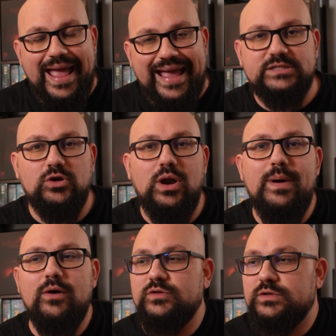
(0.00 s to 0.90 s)
It's all
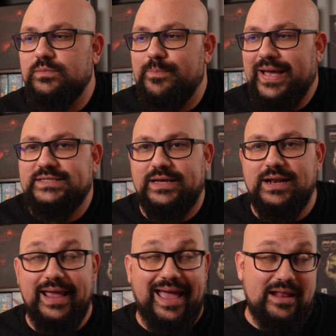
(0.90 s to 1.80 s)
about
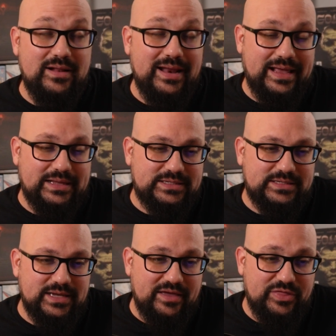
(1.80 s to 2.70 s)
basically, and
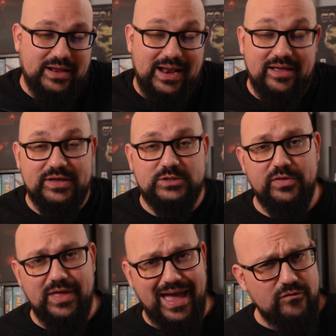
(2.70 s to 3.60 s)
it's I think like this
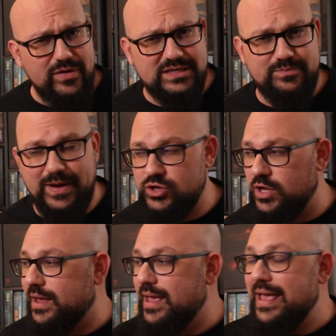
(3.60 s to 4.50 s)
with every
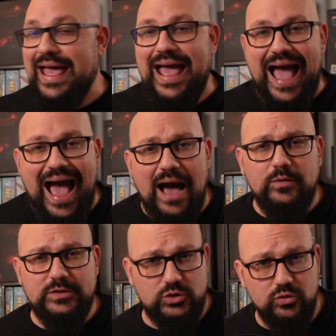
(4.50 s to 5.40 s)
expansion, how
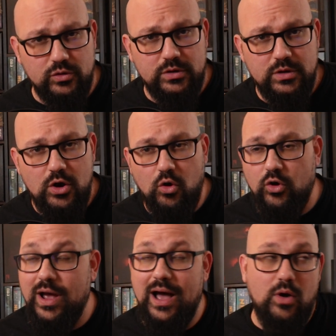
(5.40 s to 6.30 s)
soon
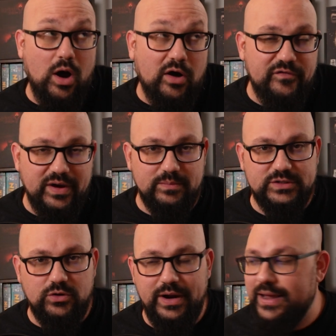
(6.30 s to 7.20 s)
or how often, I'm
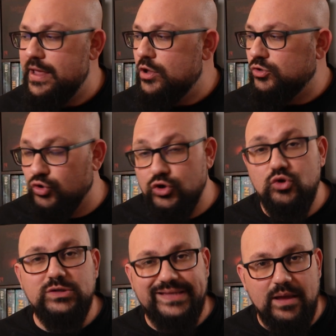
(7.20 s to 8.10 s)
sorry, do
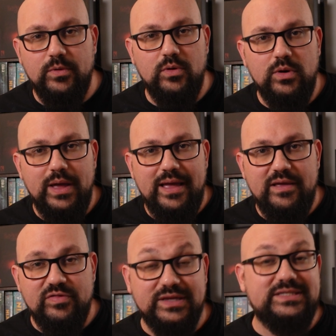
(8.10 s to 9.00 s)
you table
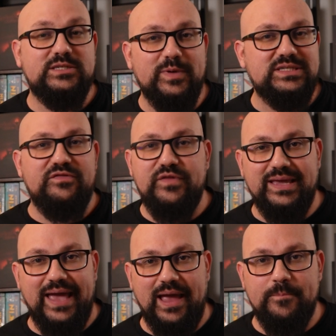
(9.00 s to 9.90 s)
this specific
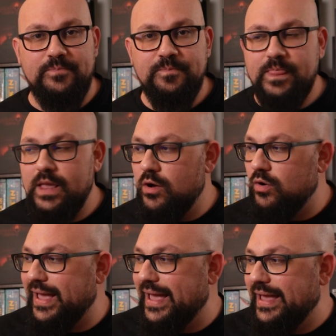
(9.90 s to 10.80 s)
game?
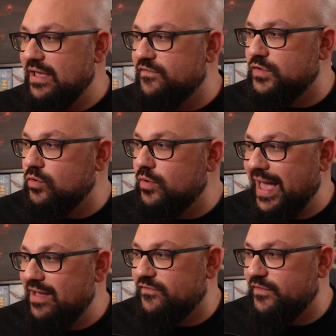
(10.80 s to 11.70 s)
Okay, if you
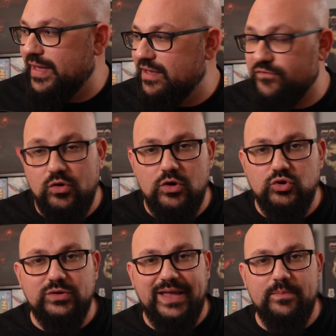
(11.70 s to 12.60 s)
have, if you're going
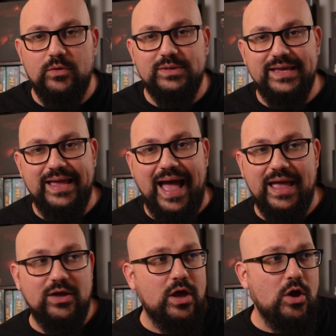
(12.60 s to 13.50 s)
to table
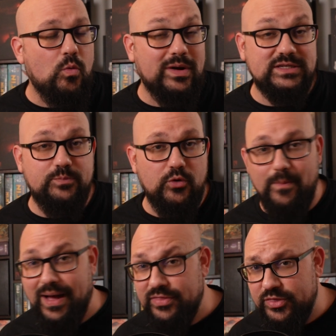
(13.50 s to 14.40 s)
D.E.I. once per
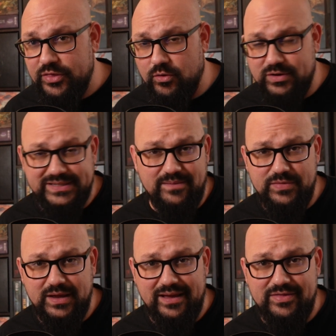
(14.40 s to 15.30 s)
month or
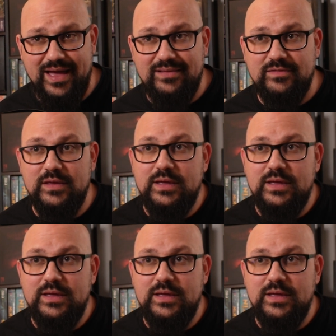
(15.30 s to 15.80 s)
something like that,